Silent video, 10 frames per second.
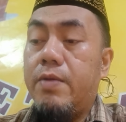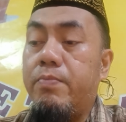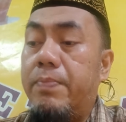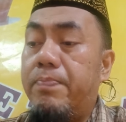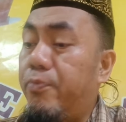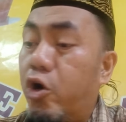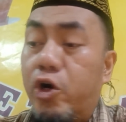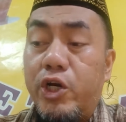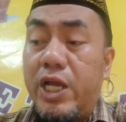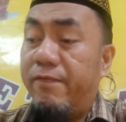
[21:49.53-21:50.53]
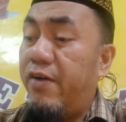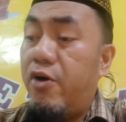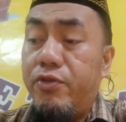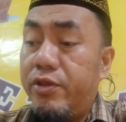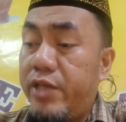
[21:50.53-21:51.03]
before the
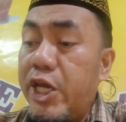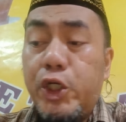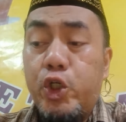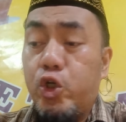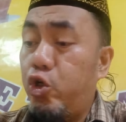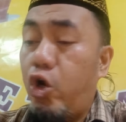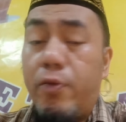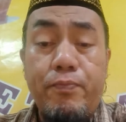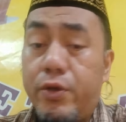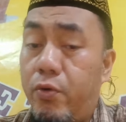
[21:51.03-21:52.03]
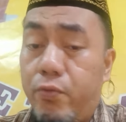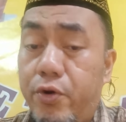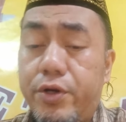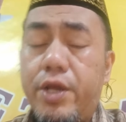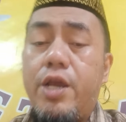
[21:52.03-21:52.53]
foundation of the
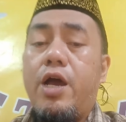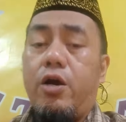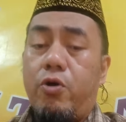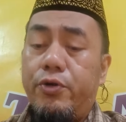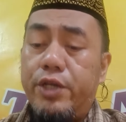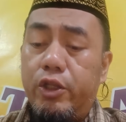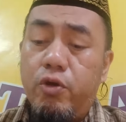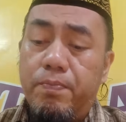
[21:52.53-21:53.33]
world. According to